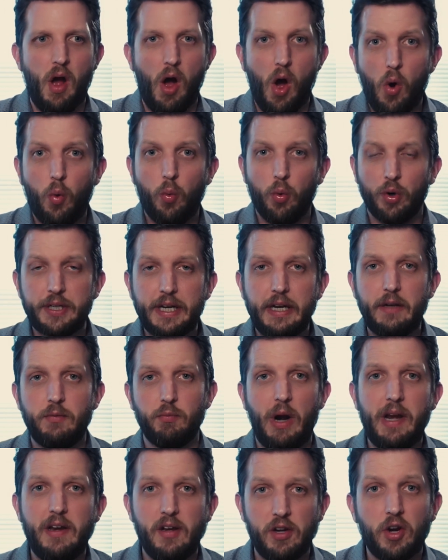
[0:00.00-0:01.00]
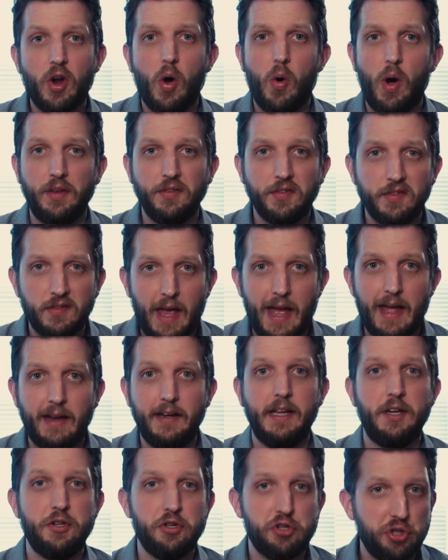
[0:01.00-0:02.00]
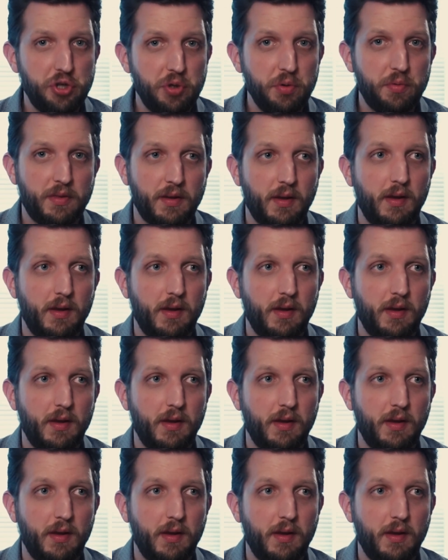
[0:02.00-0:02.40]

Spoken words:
oh, we're getting ready to go on set and shoot